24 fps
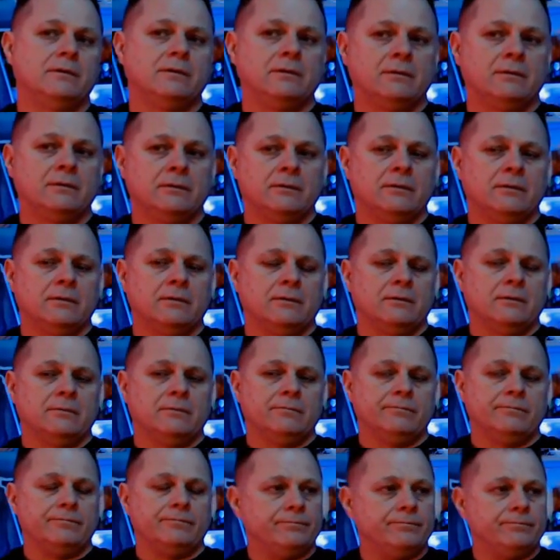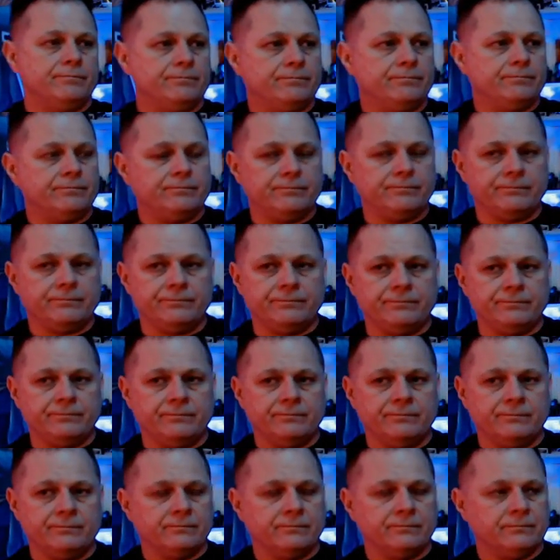
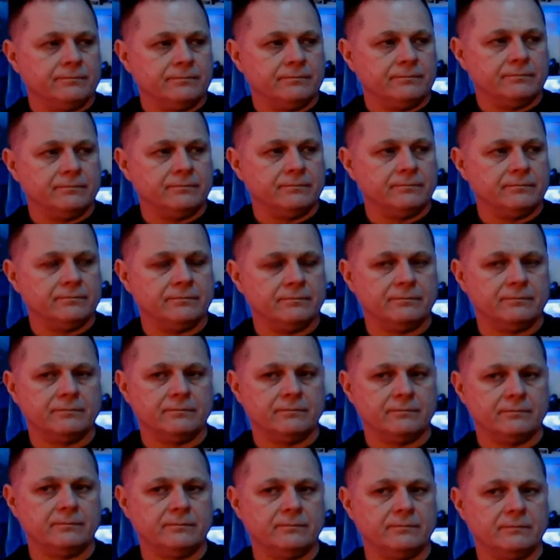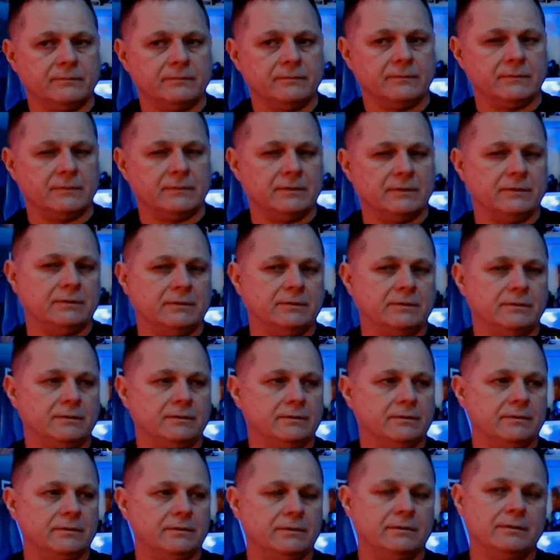
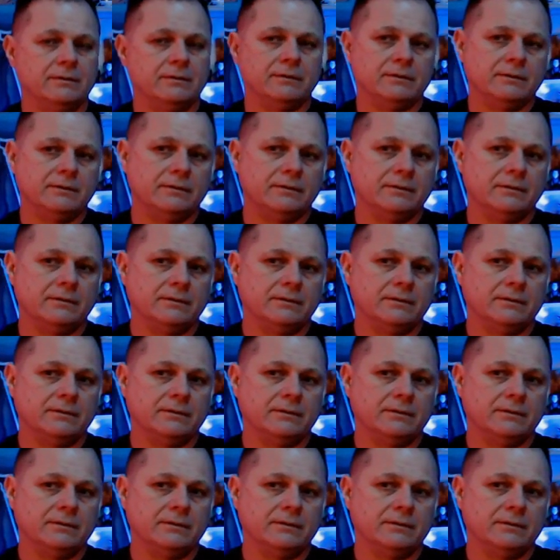The person shown says nothing.